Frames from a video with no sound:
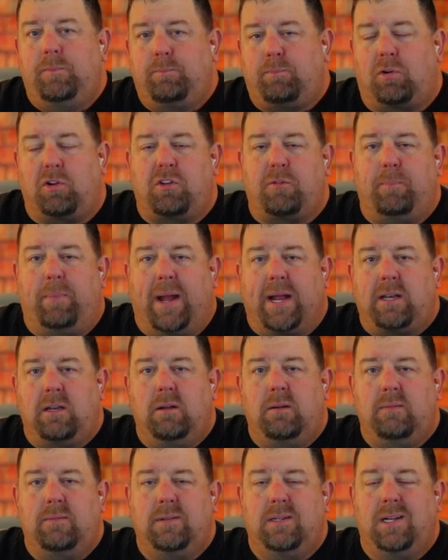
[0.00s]

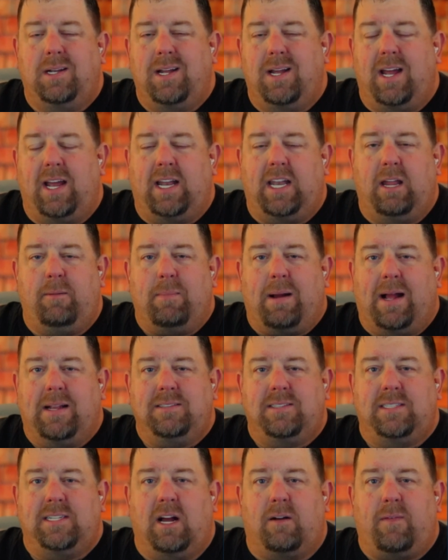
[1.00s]
perspective, and they might
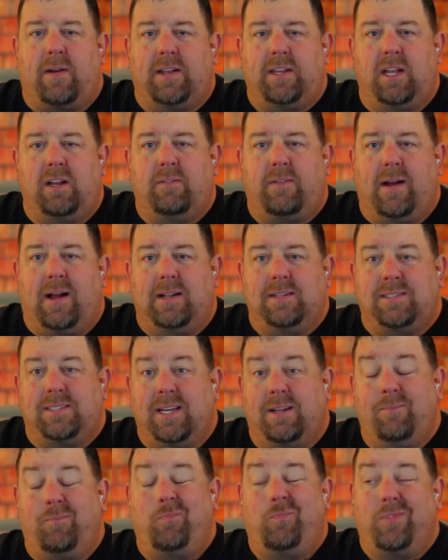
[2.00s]
self-identify and
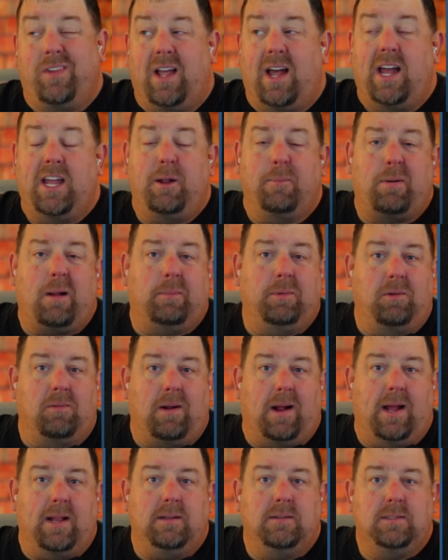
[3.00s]
say, you're probably
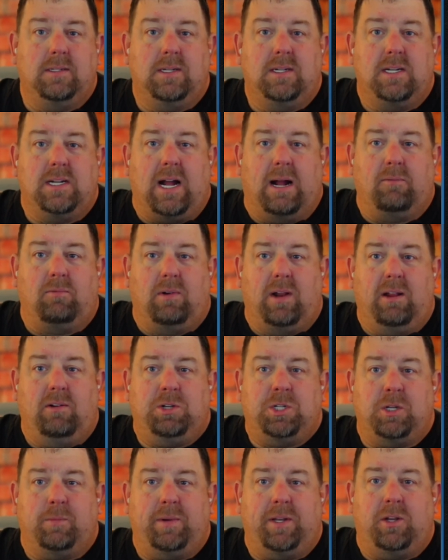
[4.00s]
right. I really
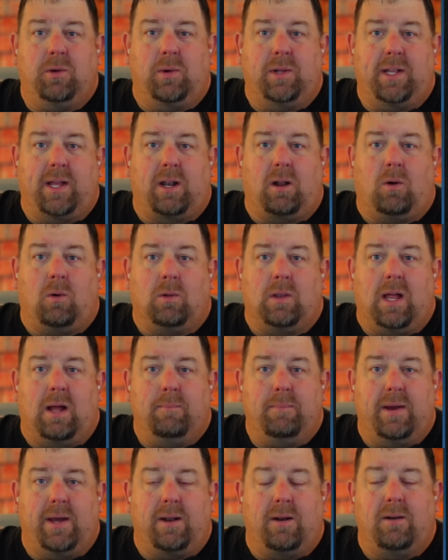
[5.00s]
should be doing that a whole lot
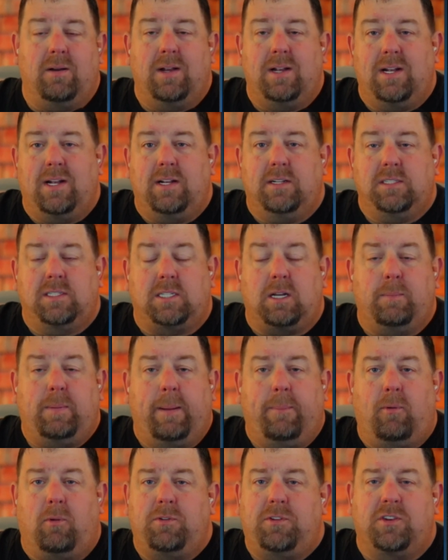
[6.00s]
better. Some
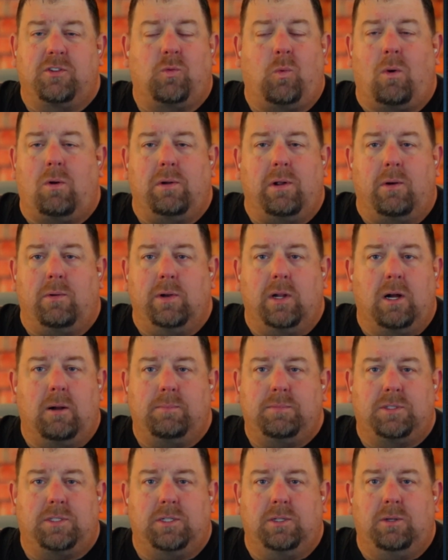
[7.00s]
people just won't own
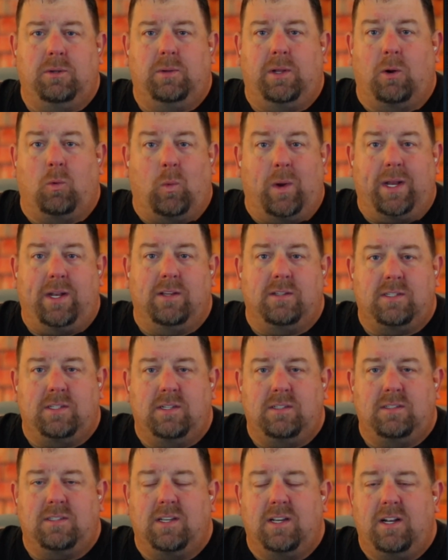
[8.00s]
up to their
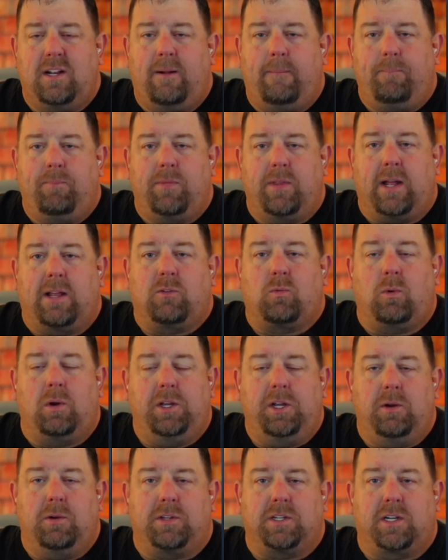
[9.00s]
weaknesses. That's where
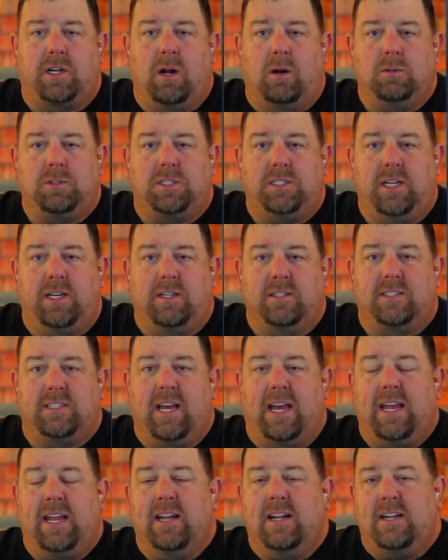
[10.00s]
you as a coach need to
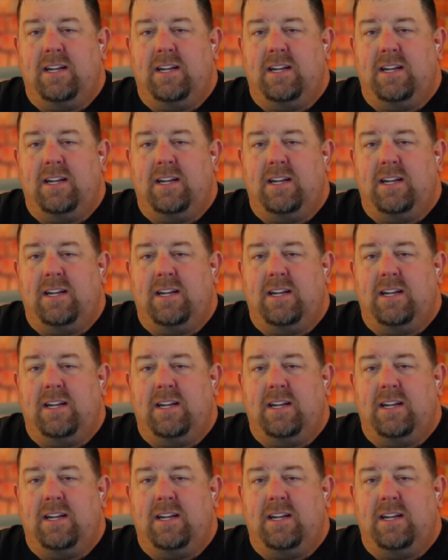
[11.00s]
say,